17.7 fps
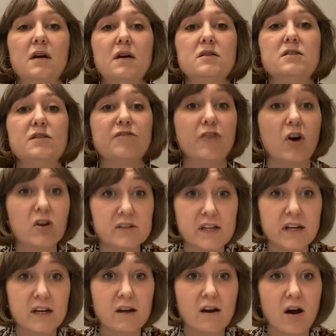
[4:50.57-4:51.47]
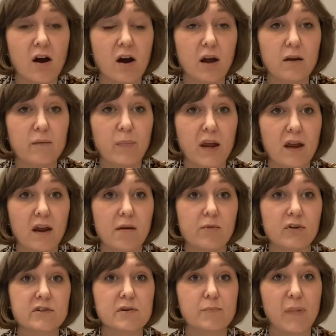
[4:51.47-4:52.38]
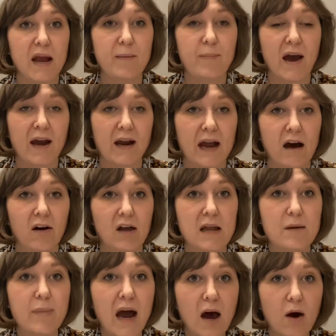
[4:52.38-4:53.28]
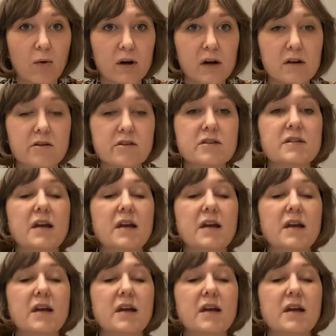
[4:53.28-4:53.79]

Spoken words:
defaulting on being able to pay back Allied powers,